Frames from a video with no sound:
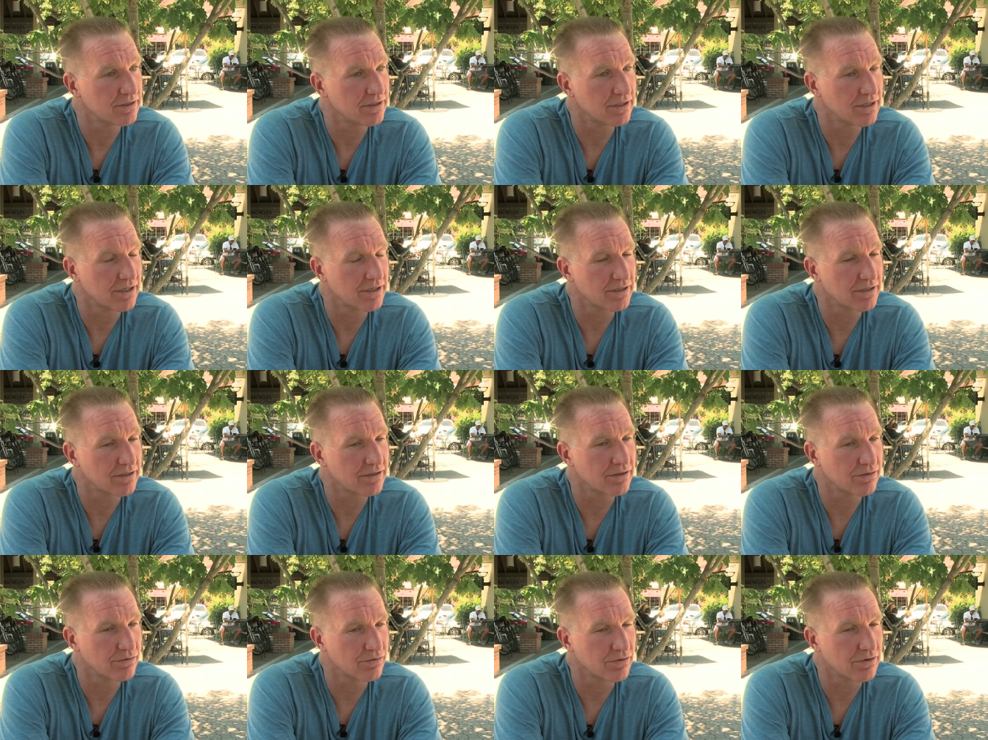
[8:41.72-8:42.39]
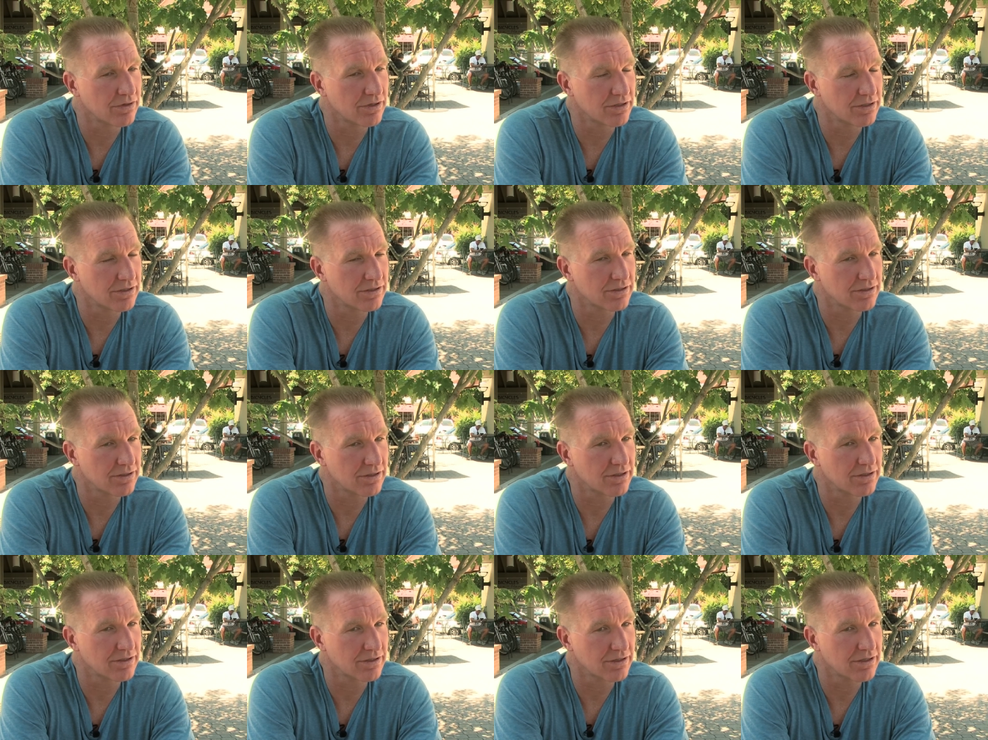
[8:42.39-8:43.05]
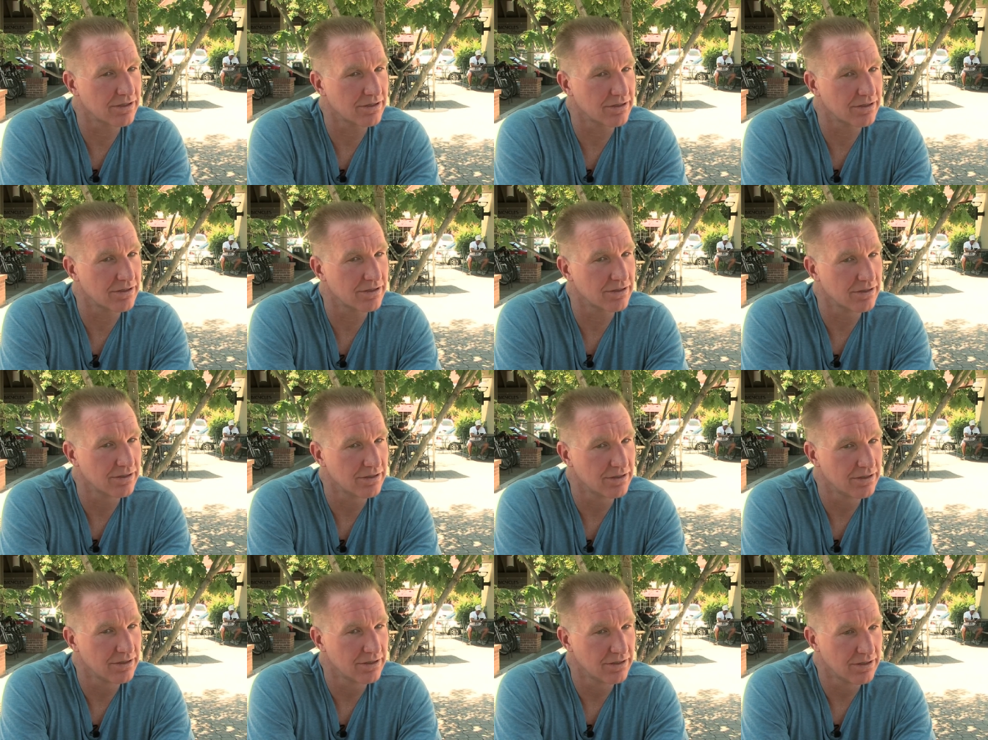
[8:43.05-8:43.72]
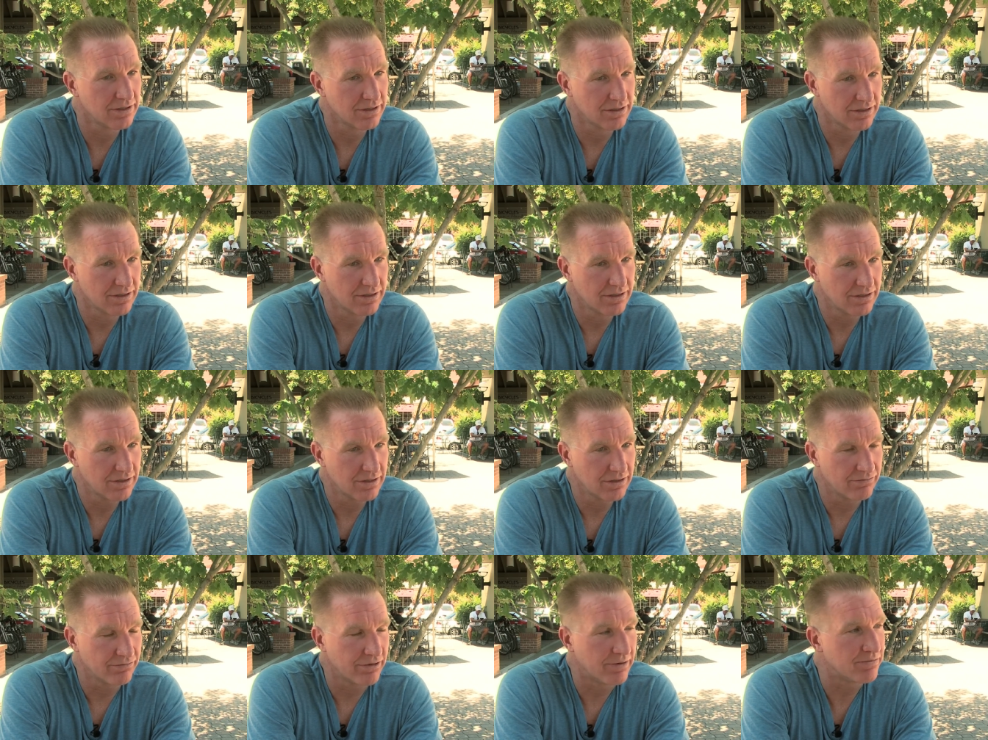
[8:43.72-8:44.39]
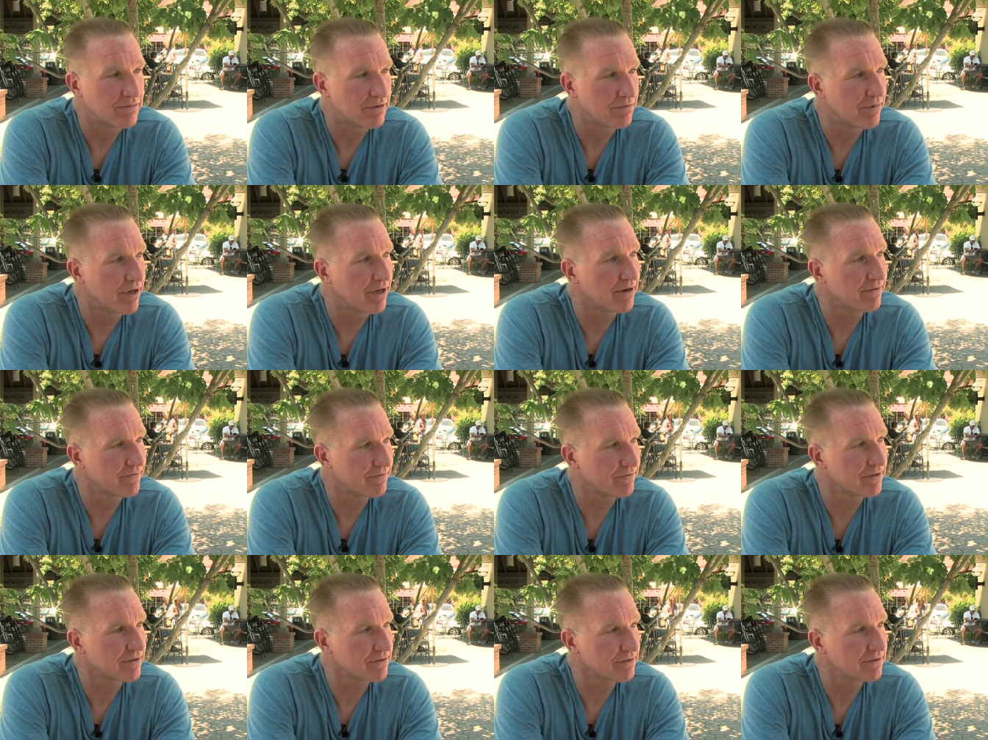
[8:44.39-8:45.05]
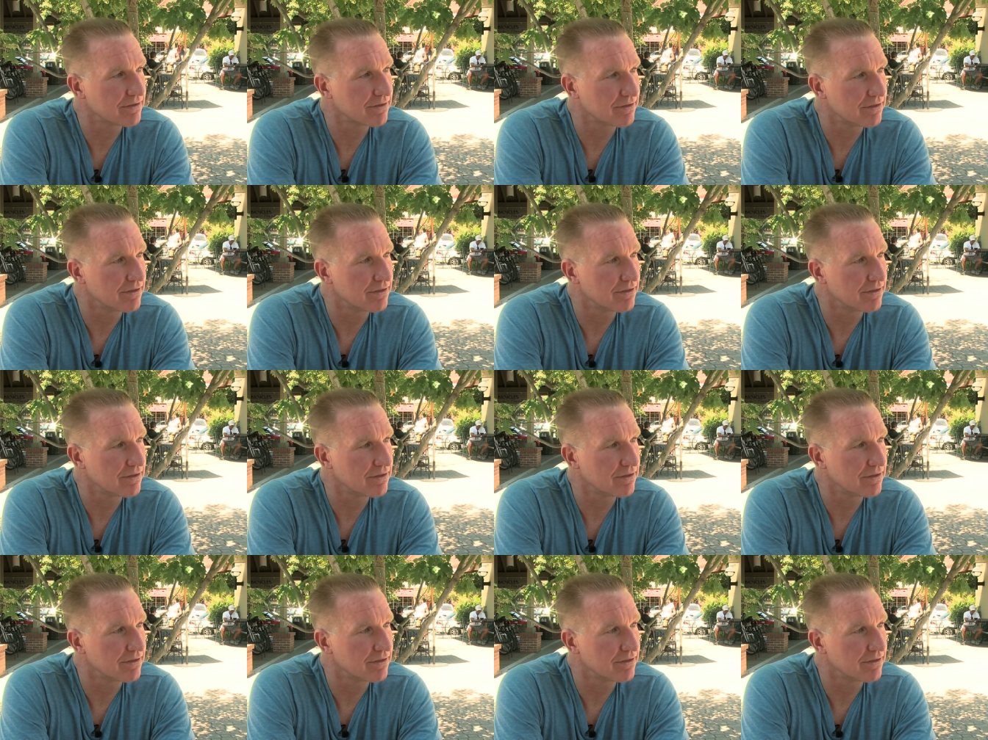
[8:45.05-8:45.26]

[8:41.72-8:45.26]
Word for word: and I think the Warriors are gonna reap the benefits.